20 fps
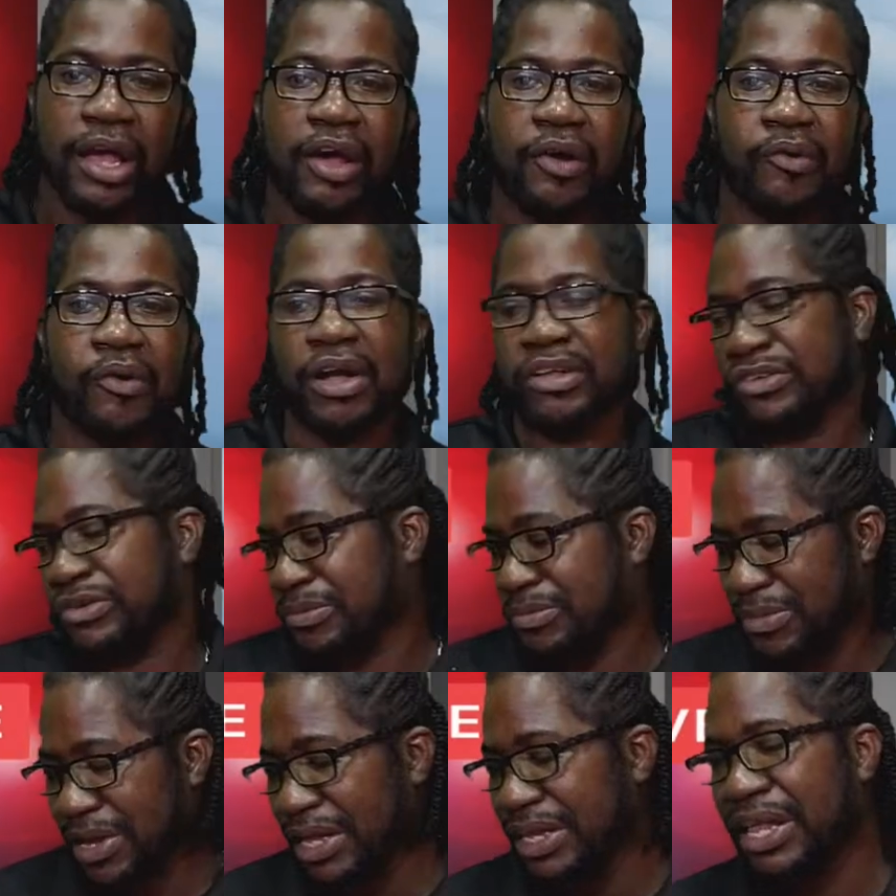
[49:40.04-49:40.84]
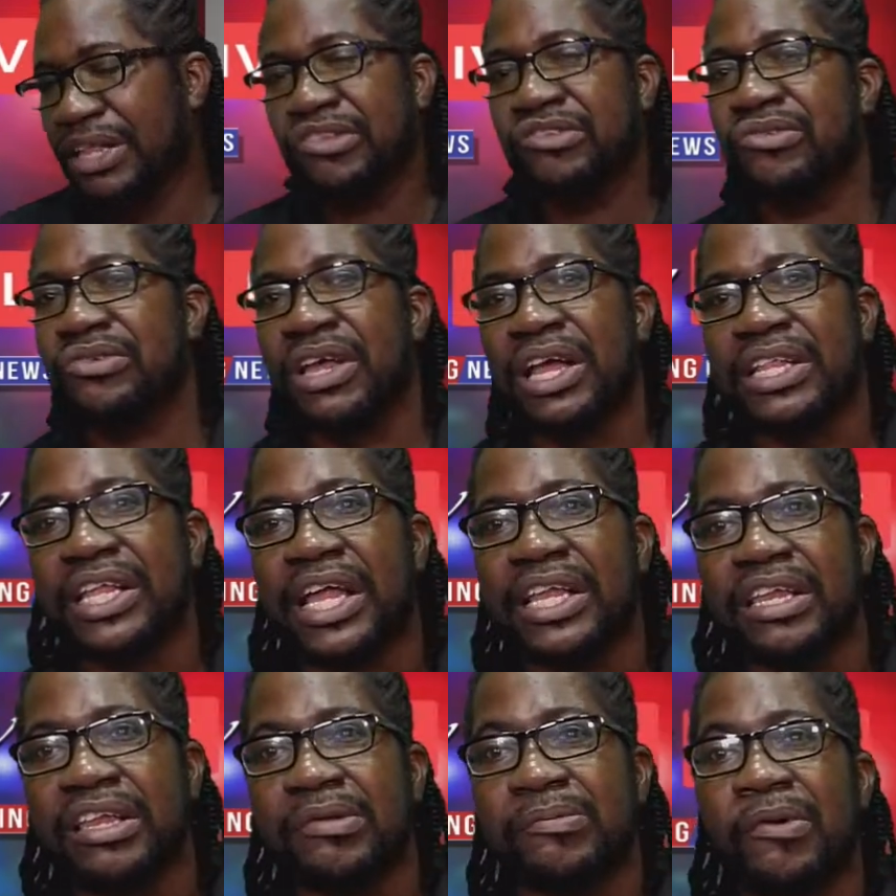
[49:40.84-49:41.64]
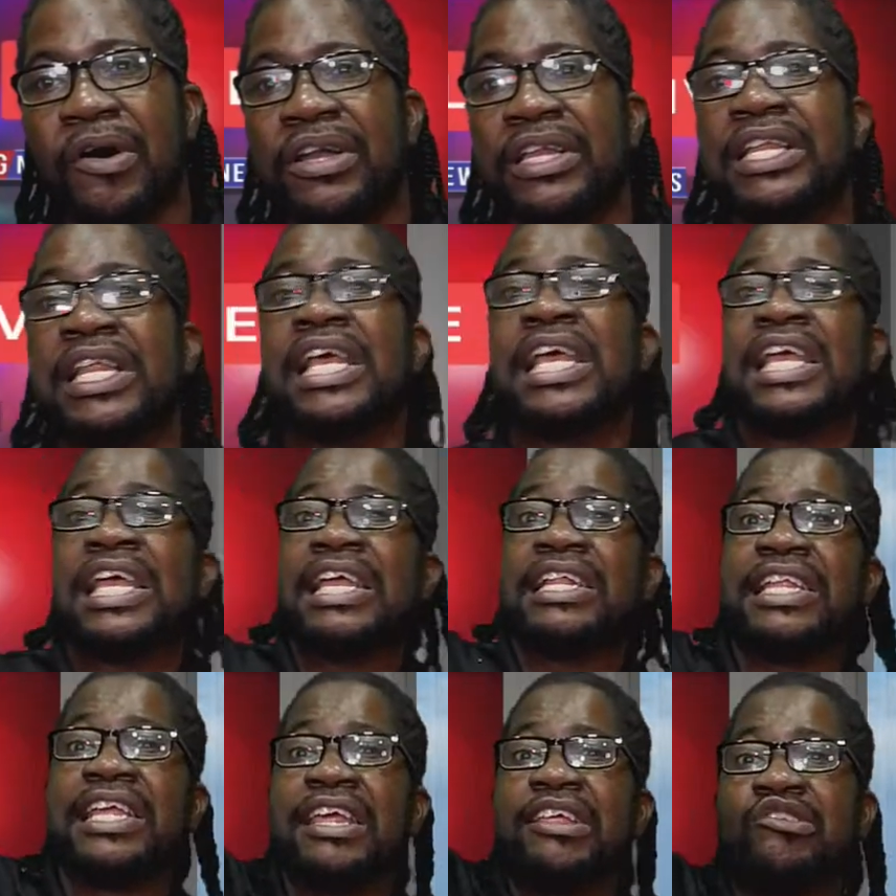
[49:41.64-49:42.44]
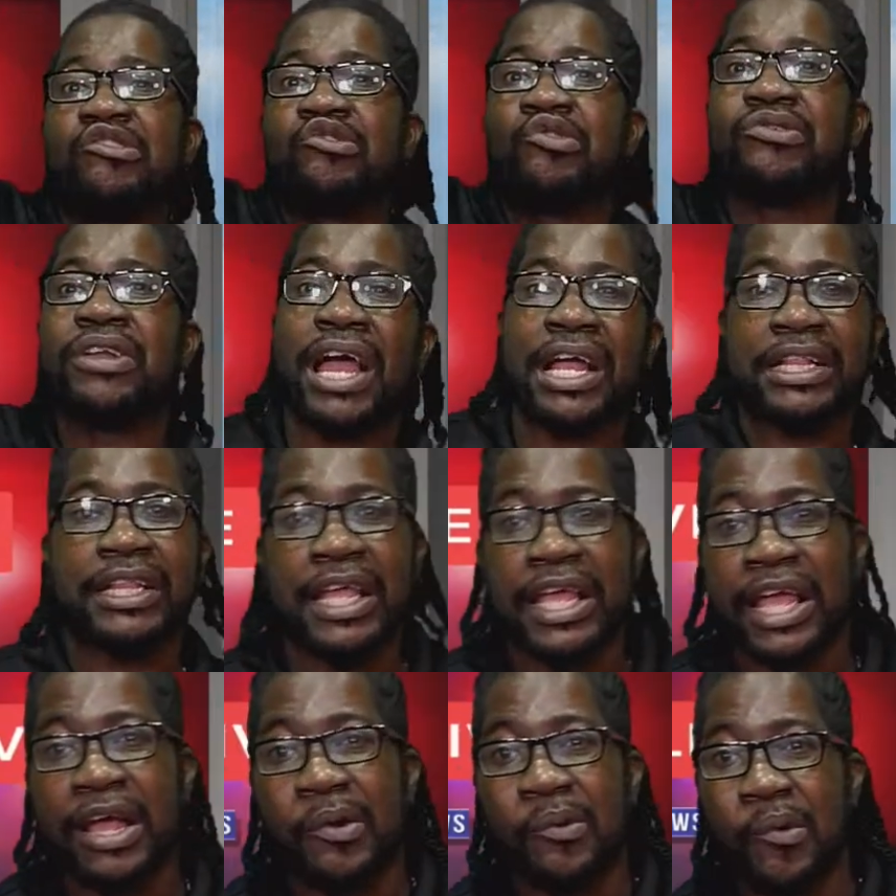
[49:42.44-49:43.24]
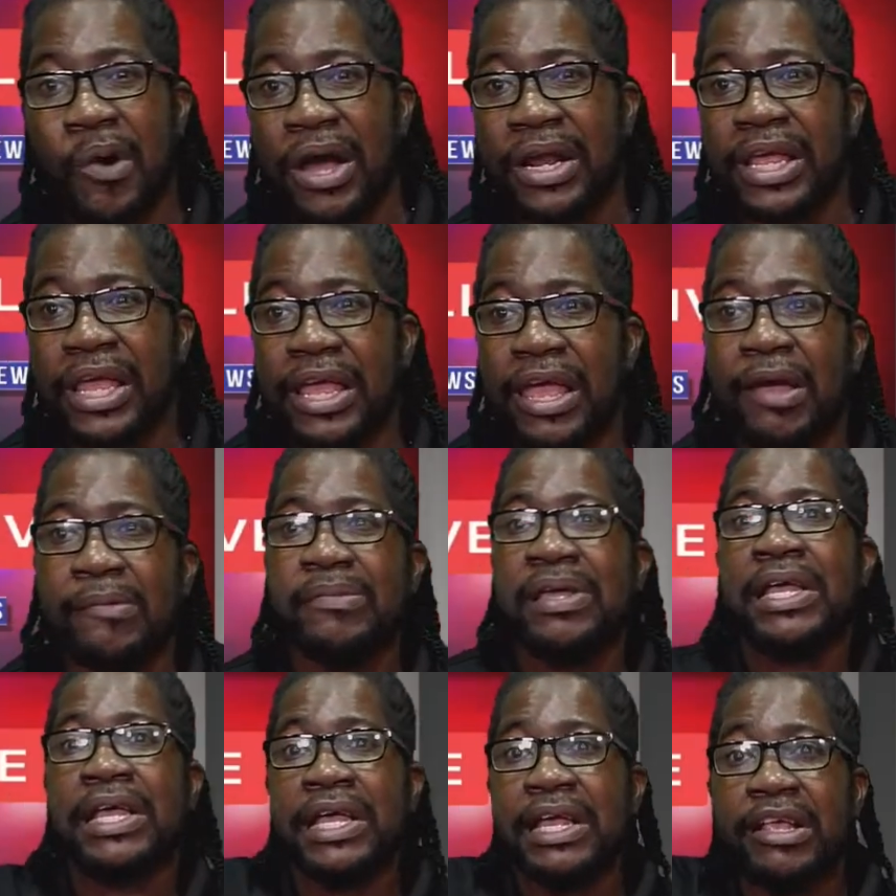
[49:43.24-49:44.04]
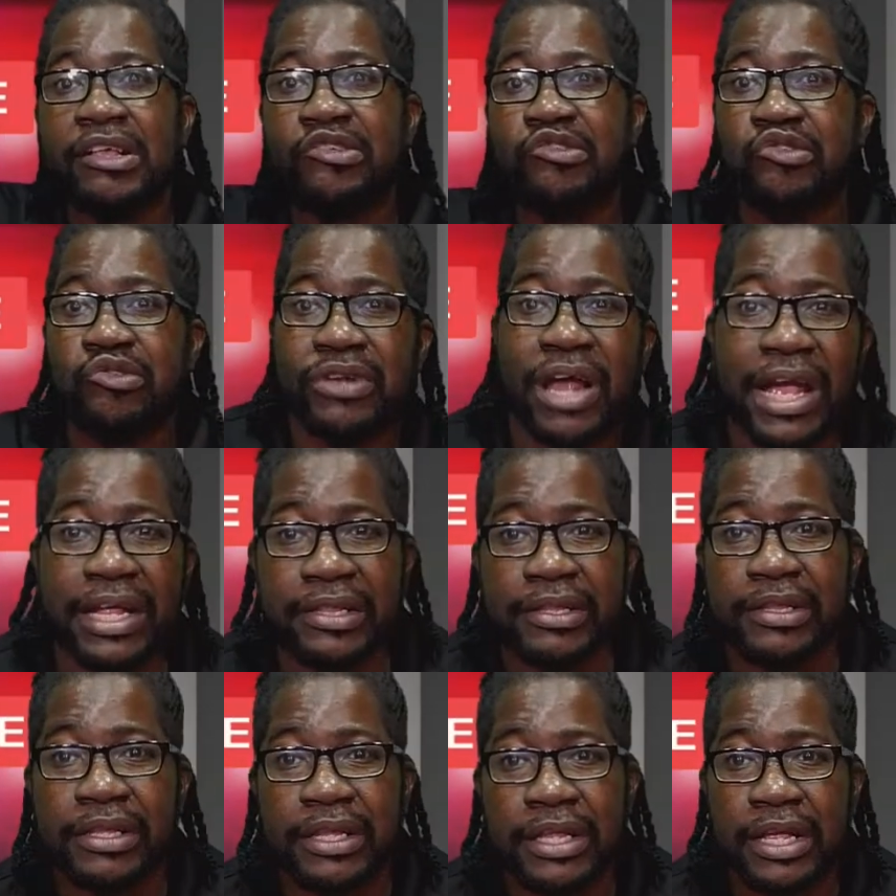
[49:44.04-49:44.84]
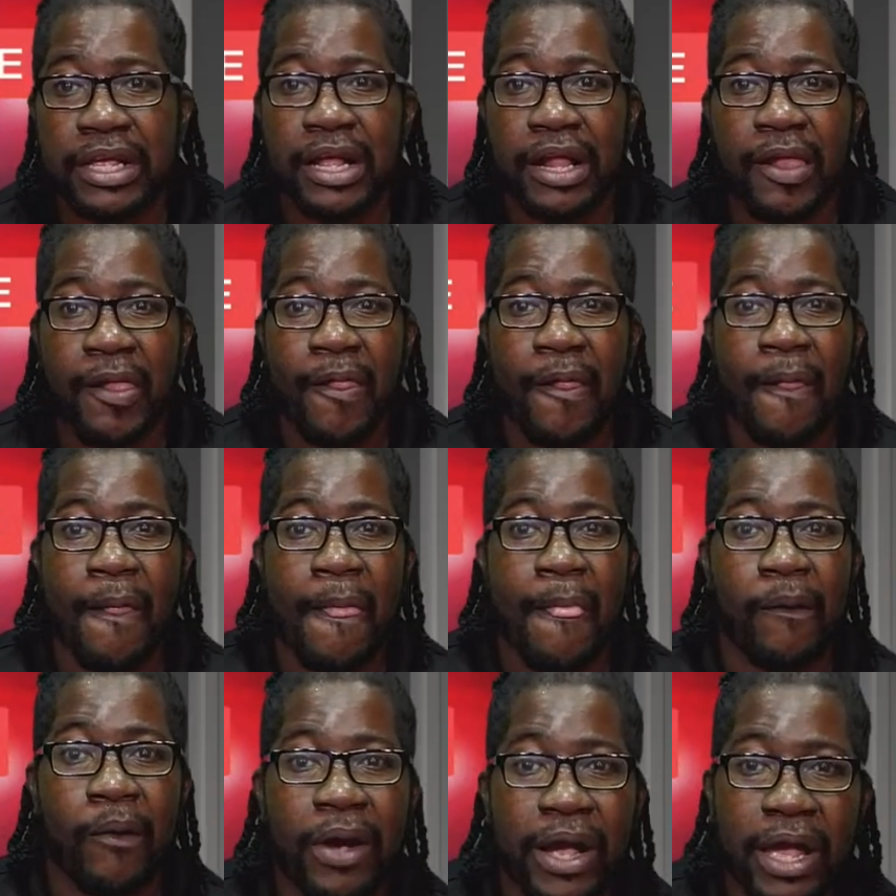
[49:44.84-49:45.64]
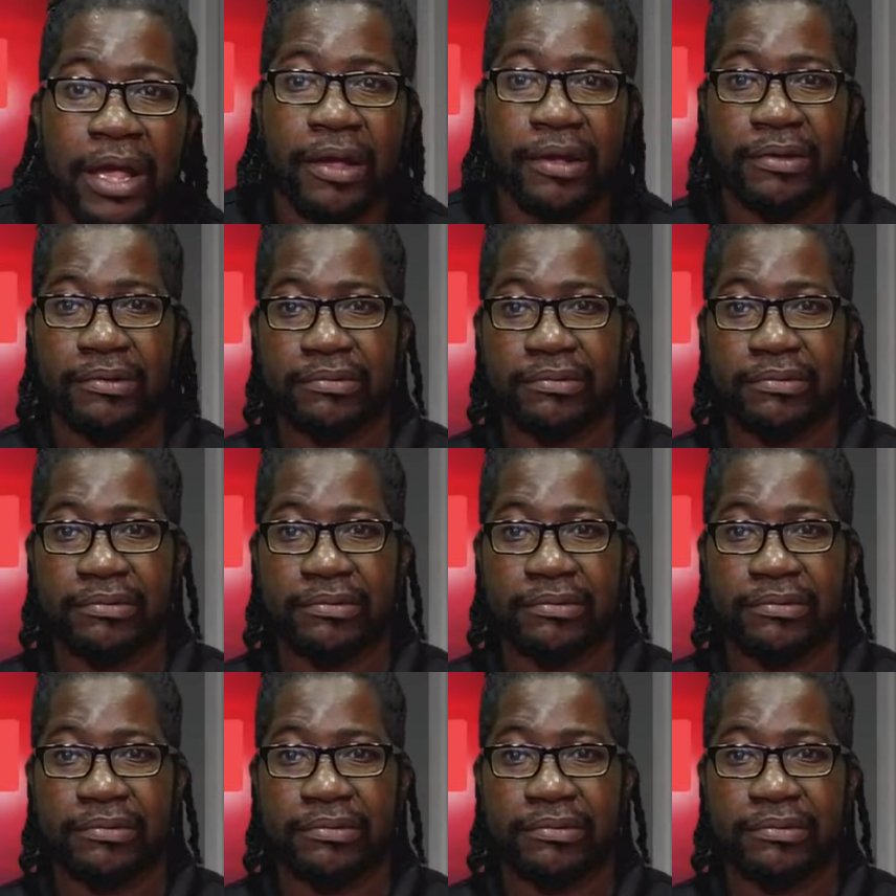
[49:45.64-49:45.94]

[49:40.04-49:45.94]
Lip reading: Watch, me and that tonight and in the morning. It is tonight. 1 a.m. is tonight. Okay?